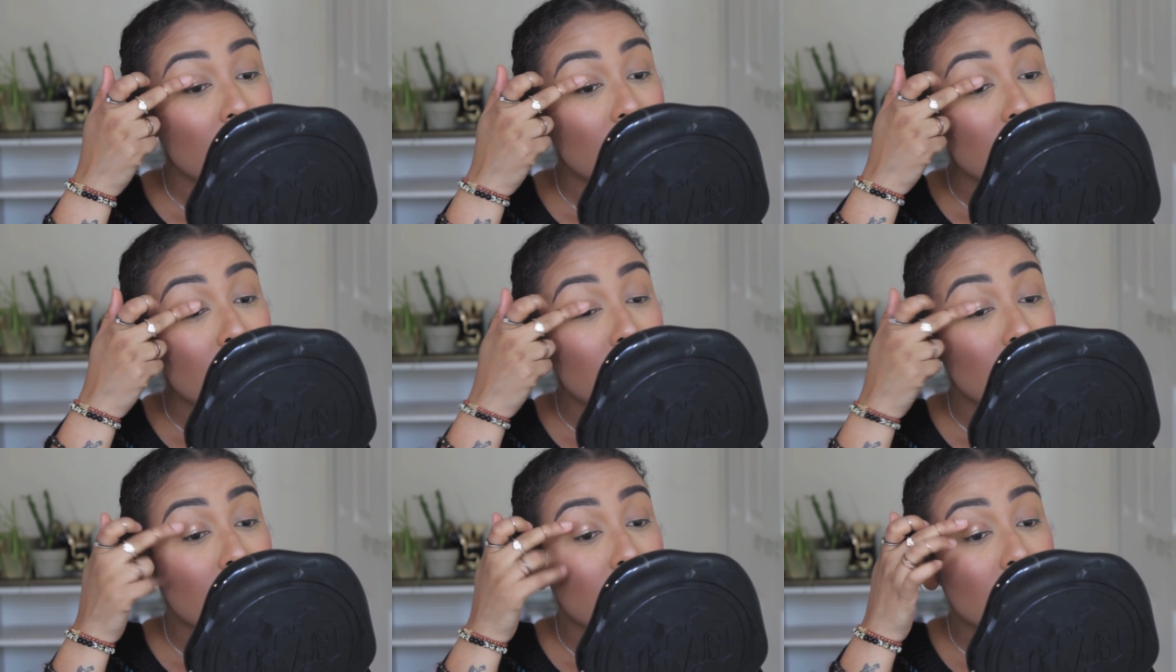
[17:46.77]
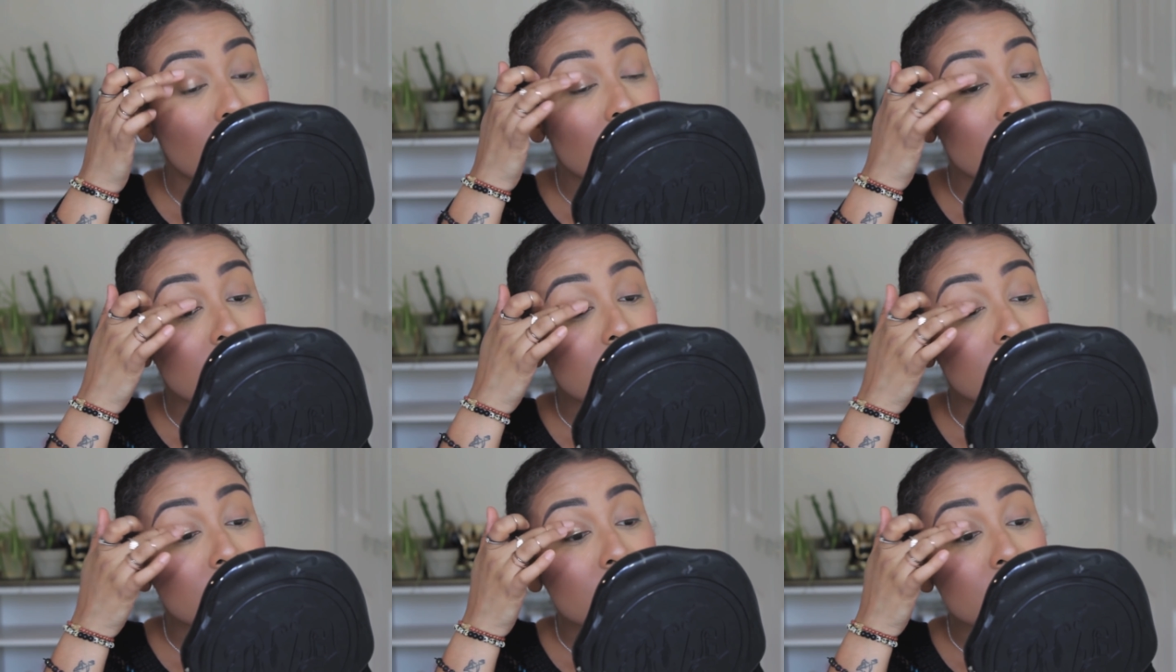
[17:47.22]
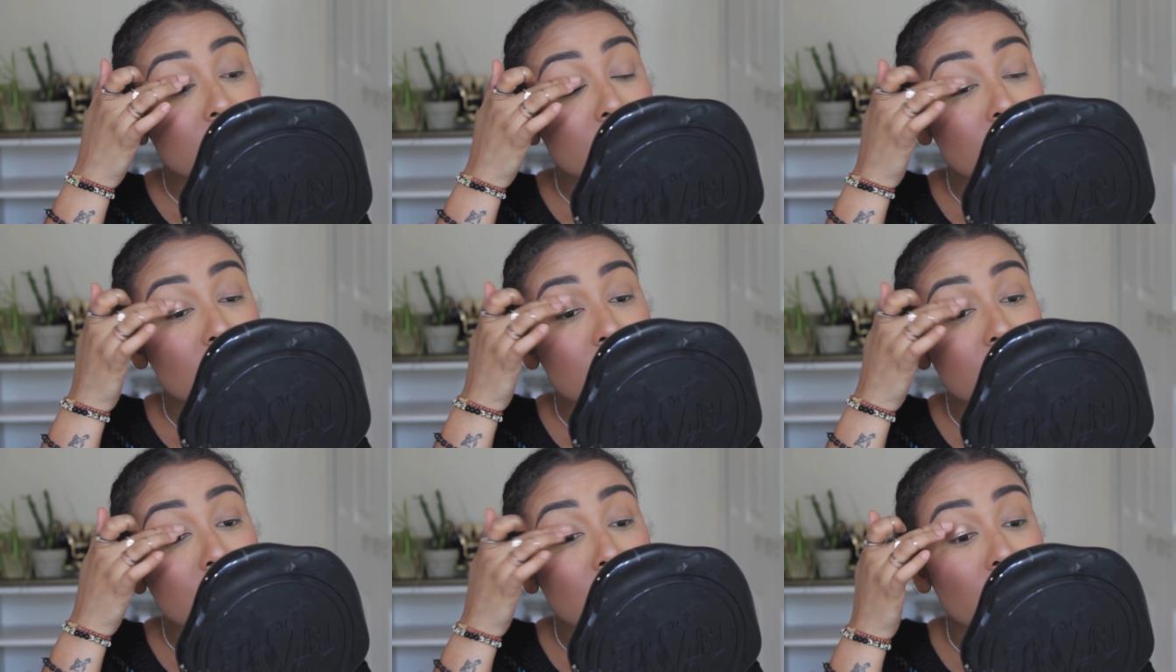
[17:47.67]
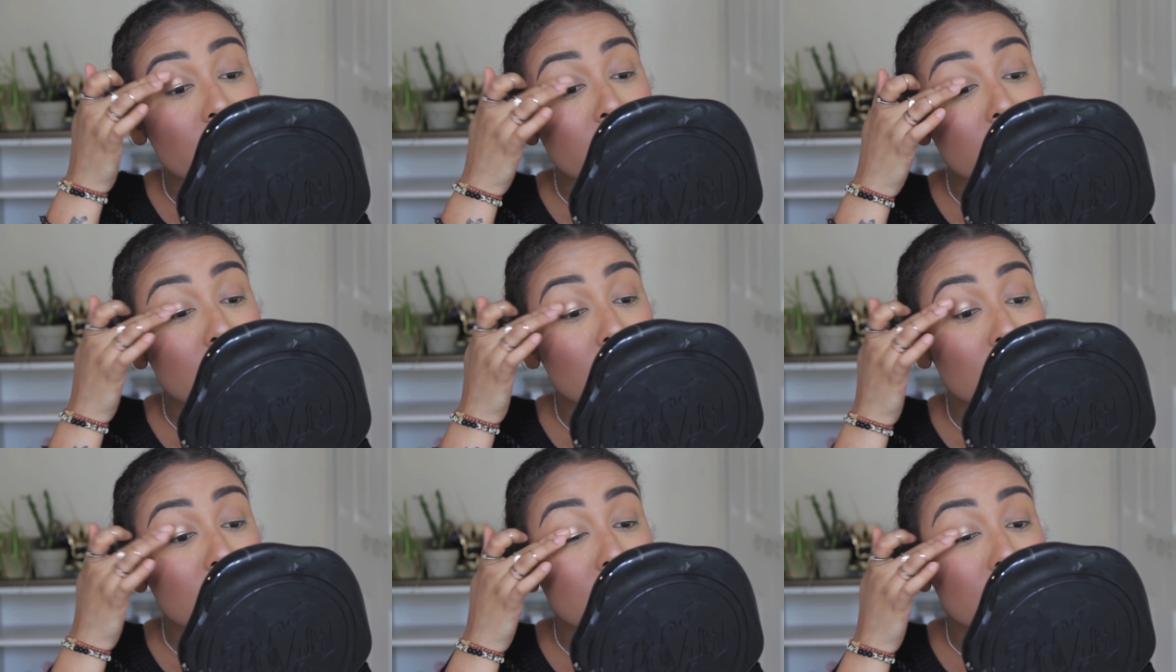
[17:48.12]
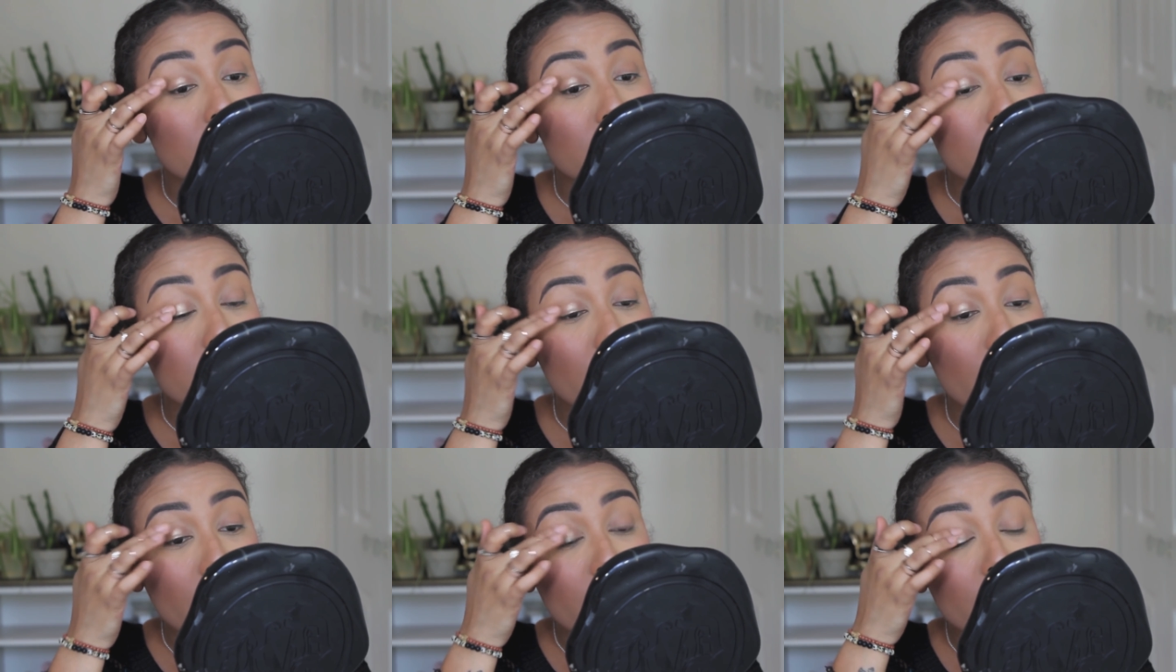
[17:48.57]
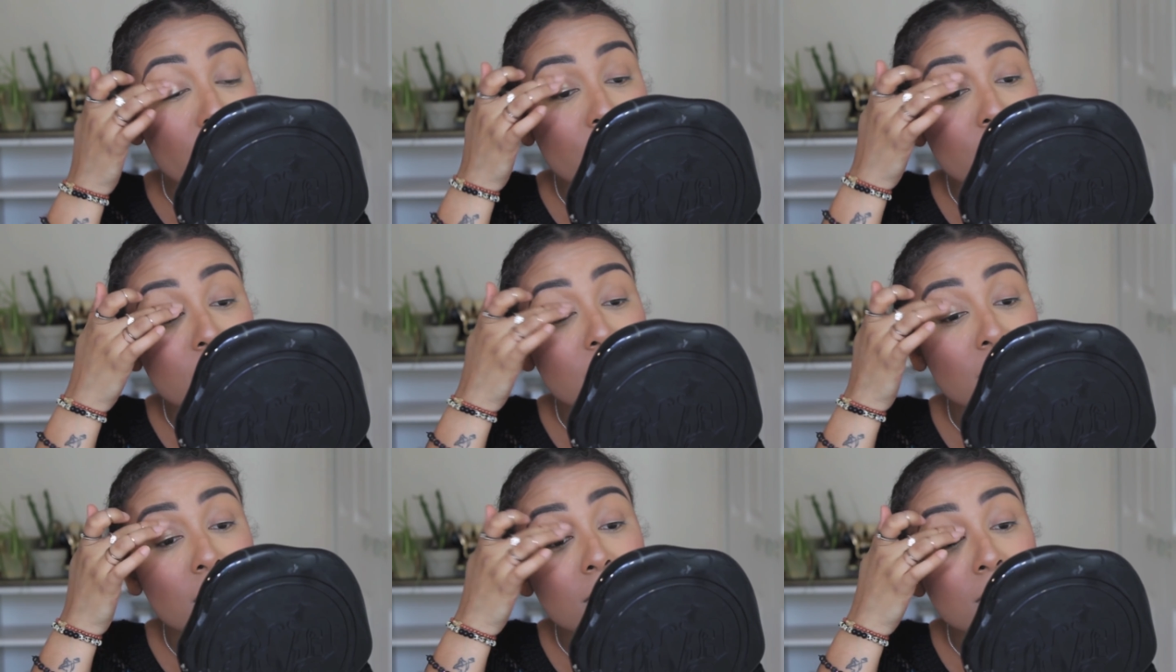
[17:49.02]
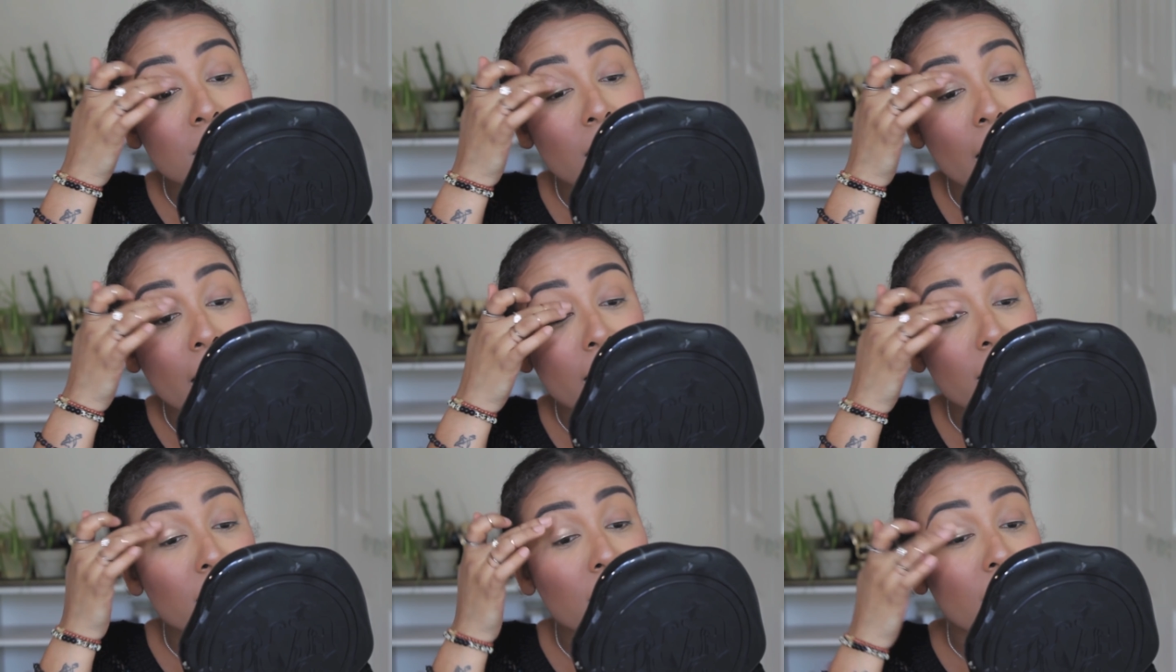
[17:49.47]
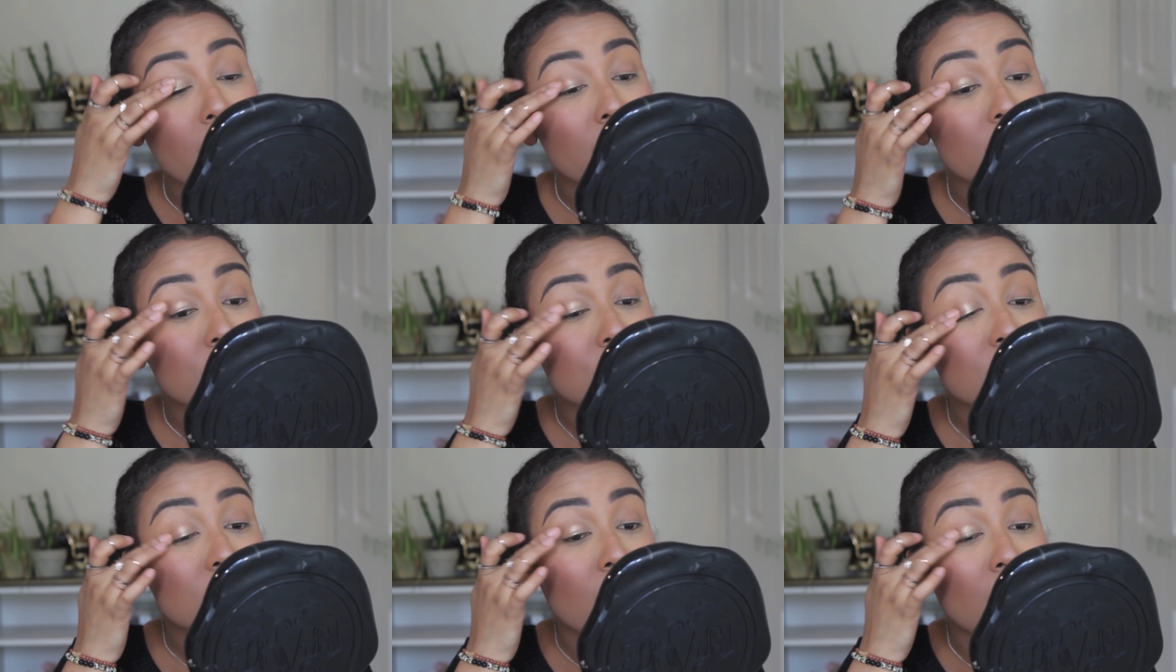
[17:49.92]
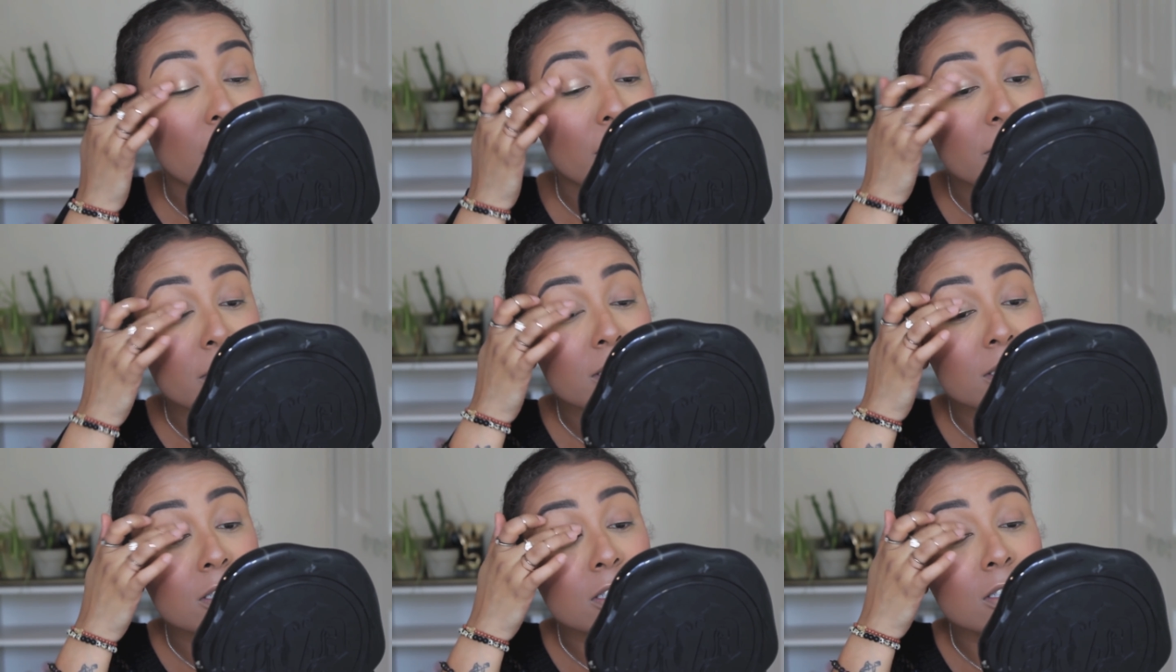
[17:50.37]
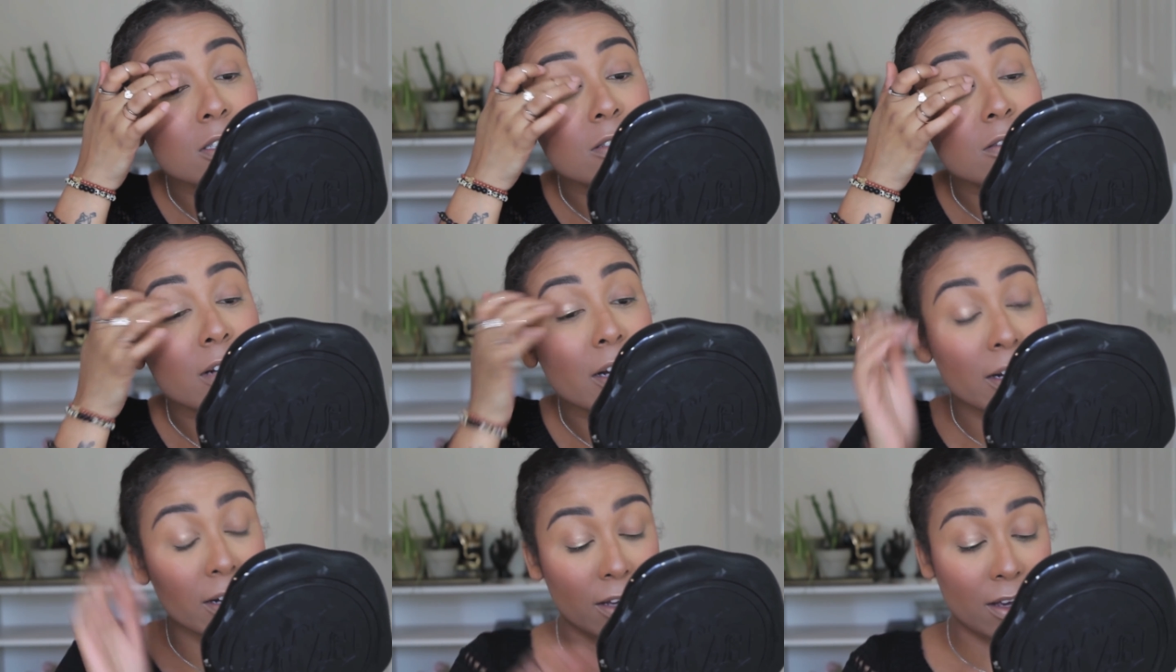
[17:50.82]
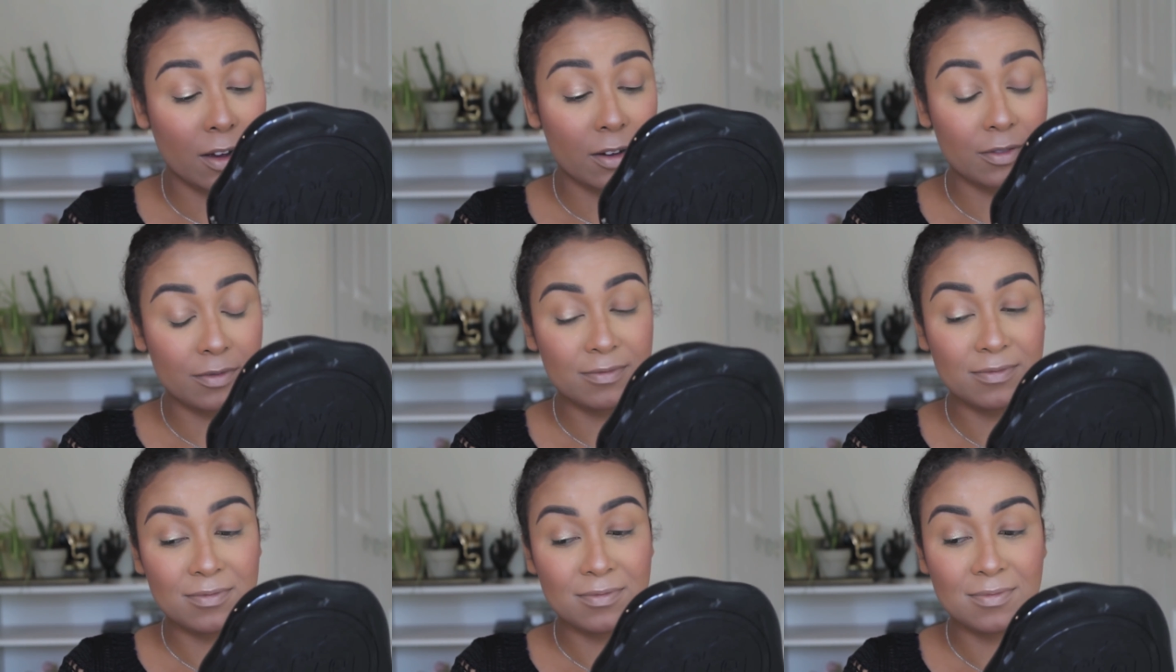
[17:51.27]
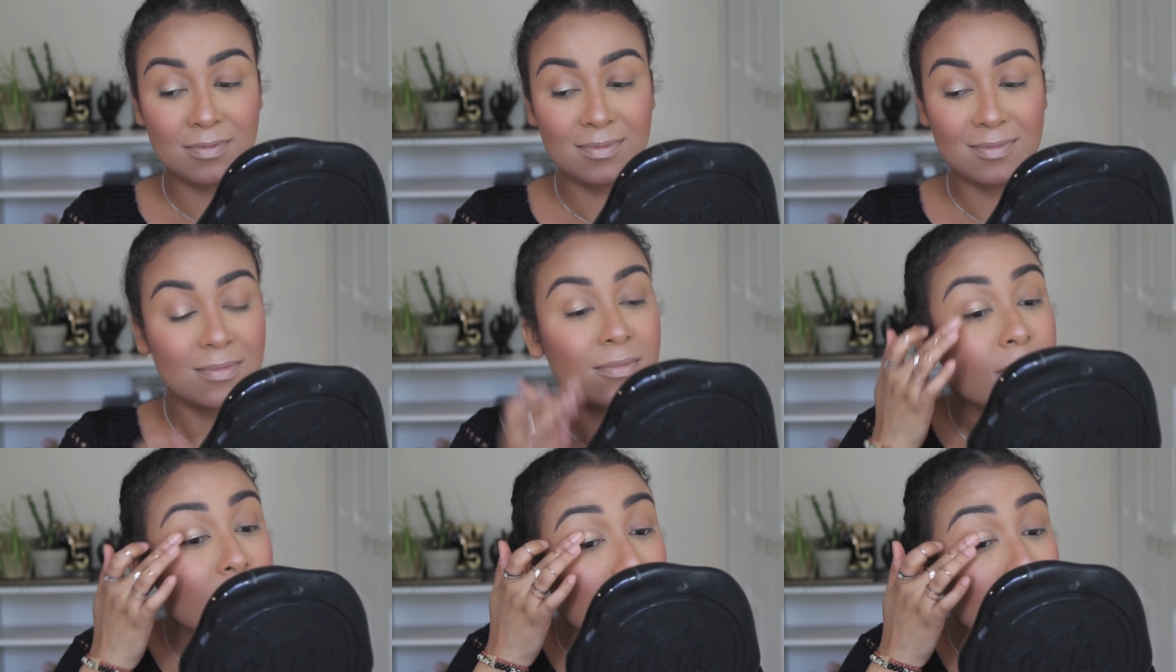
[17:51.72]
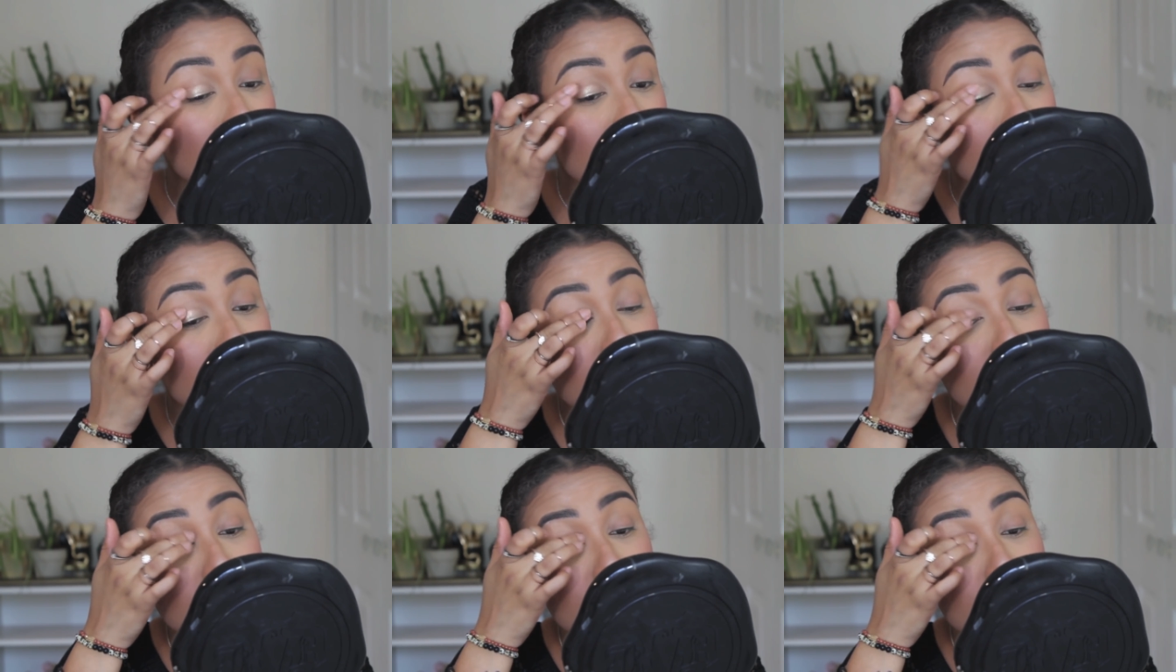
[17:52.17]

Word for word: Um, it's very glittery. I have an eyelash on my cheek right now.